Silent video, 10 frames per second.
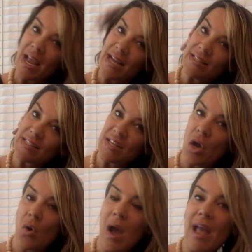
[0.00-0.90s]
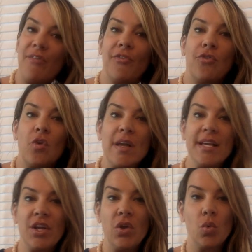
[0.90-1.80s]
And so I have a
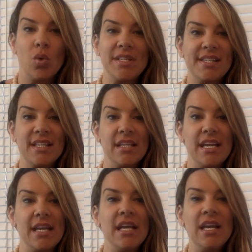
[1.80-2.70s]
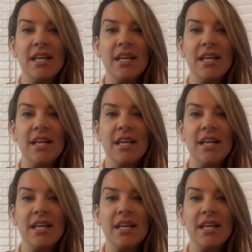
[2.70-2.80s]
friend who recently